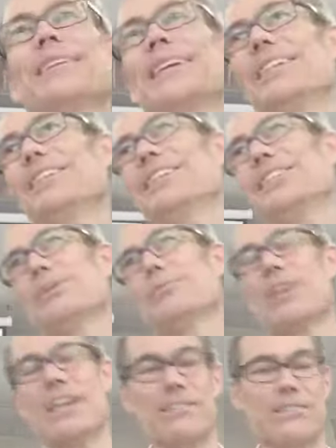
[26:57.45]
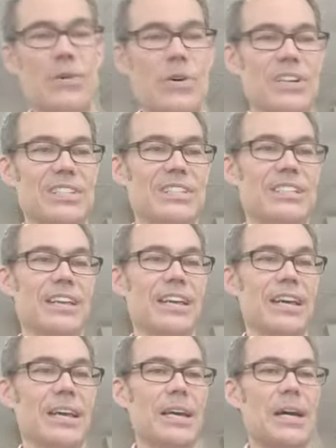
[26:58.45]
that Jim read for us.
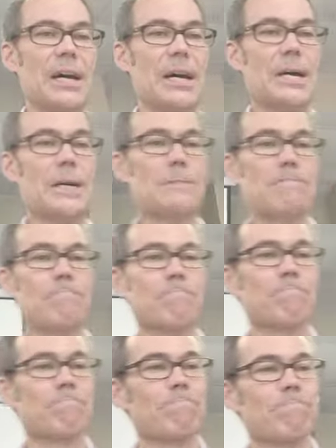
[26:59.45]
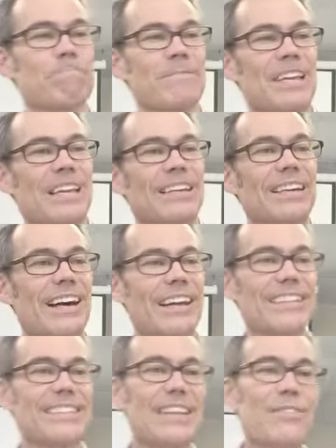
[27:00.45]
God
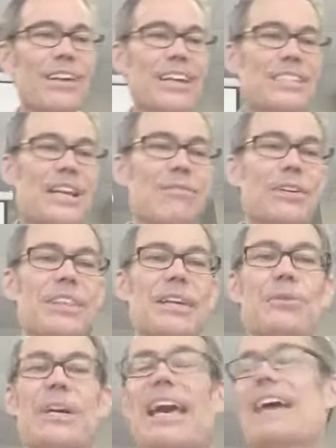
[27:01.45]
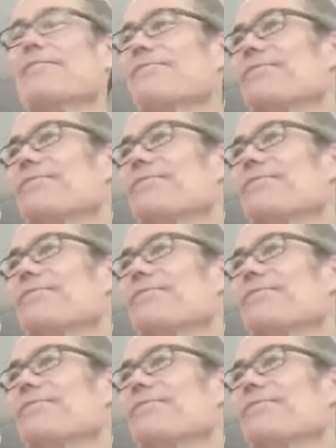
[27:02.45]
has given us everything we have